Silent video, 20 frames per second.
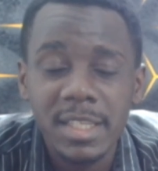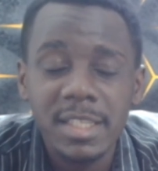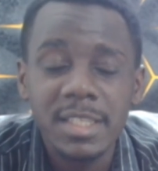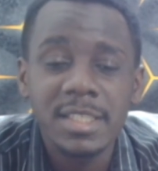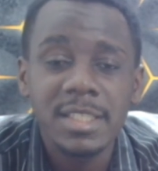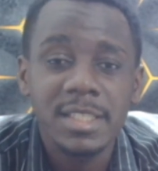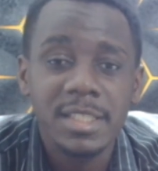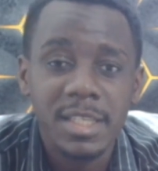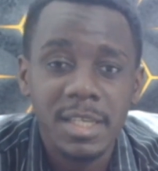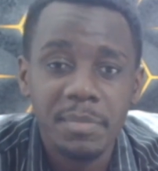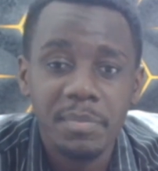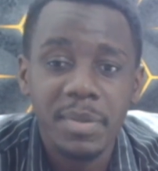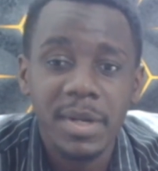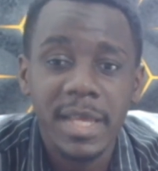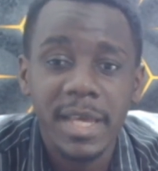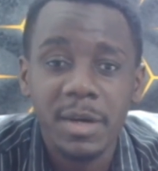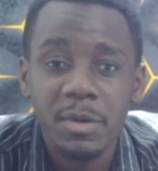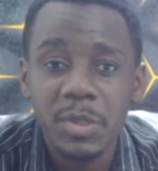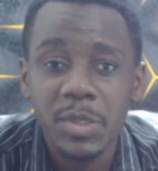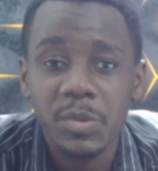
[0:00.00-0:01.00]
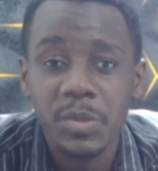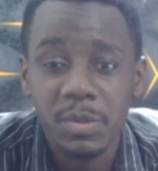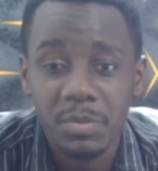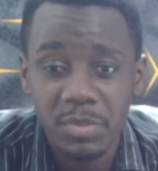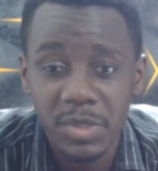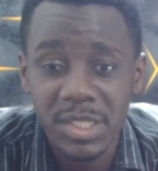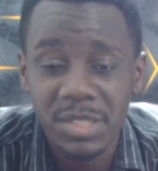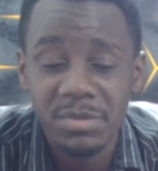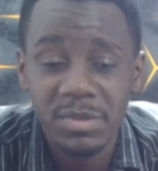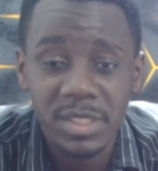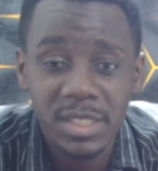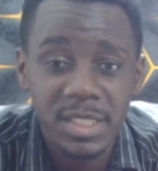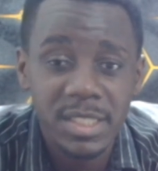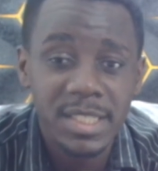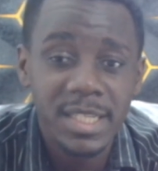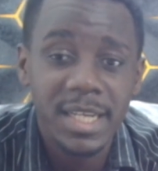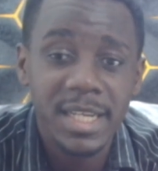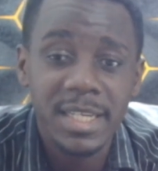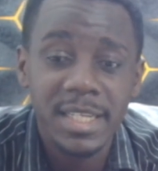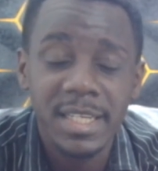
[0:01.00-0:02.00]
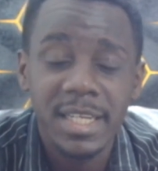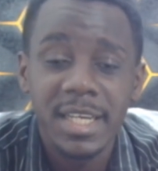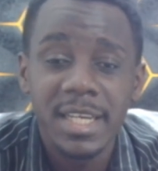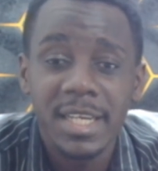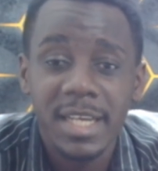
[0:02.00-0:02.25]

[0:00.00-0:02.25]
is a player who is really press resistant,